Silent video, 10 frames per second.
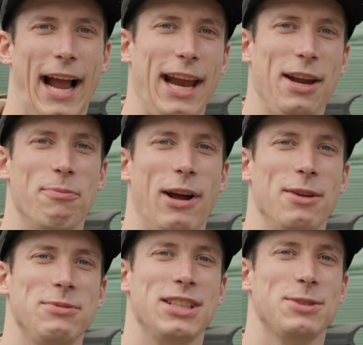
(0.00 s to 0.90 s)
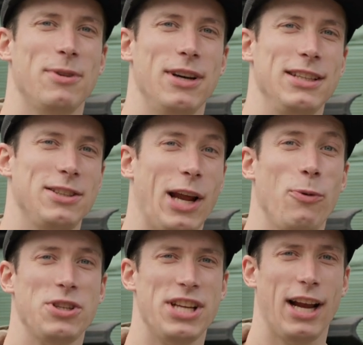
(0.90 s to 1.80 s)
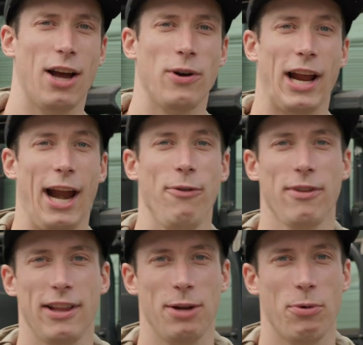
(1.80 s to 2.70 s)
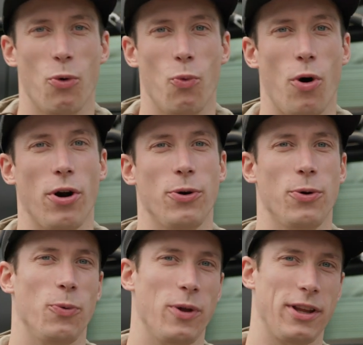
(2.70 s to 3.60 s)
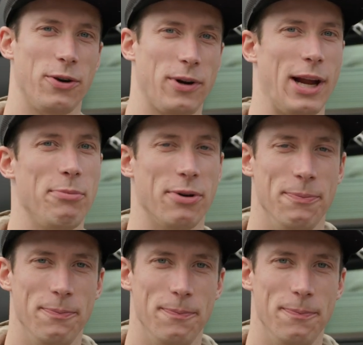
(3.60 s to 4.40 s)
Hey, my name is Jesper and today we check out everything about water with your camper.